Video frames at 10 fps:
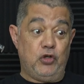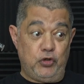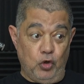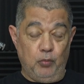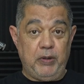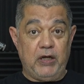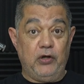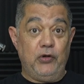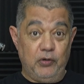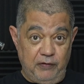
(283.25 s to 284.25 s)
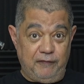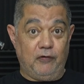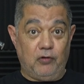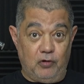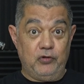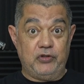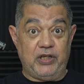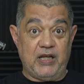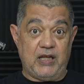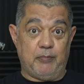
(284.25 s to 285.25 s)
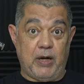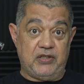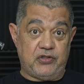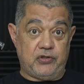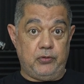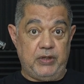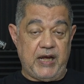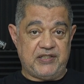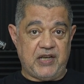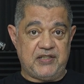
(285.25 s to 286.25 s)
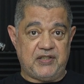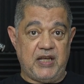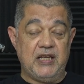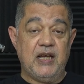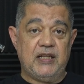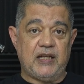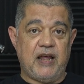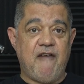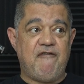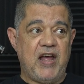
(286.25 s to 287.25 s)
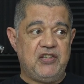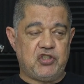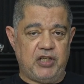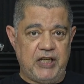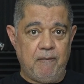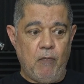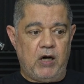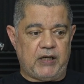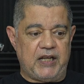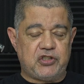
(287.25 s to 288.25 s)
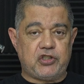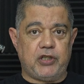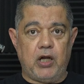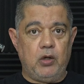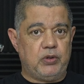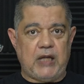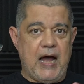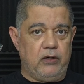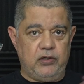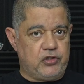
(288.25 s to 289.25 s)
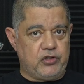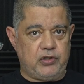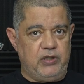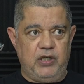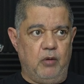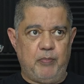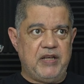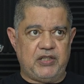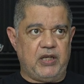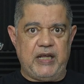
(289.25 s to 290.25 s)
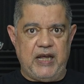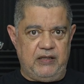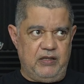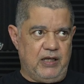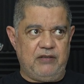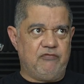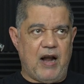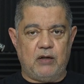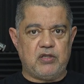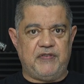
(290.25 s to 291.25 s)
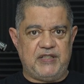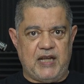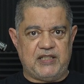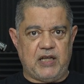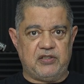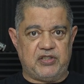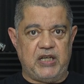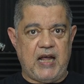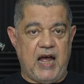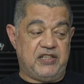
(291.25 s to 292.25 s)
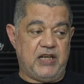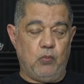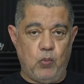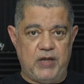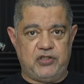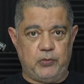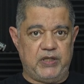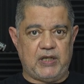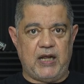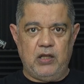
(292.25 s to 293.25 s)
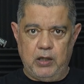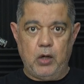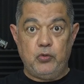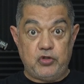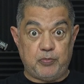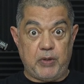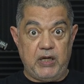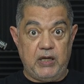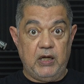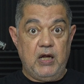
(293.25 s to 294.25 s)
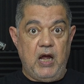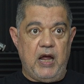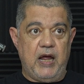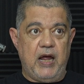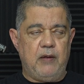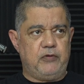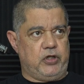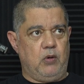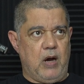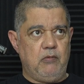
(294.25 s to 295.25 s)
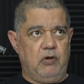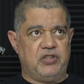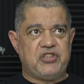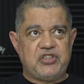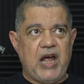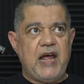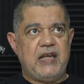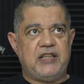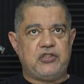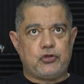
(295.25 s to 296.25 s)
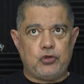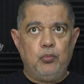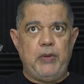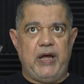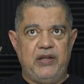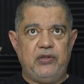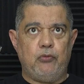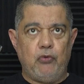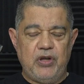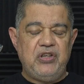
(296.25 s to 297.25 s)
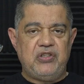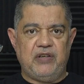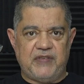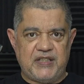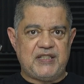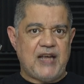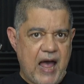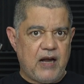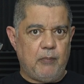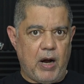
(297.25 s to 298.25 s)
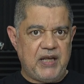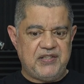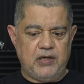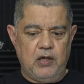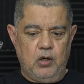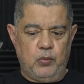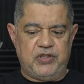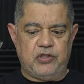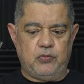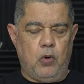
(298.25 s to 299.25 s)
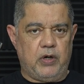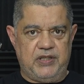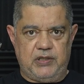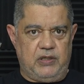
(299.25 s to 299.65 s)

dumping another four hundred gigabytes to the S S D that it eventually like slowed down and, you know, basically like ran out of its S L C cache and then went to its like low speed. Uh, so I'm going to say it's somewhere in the region of a terabyte, which is what it's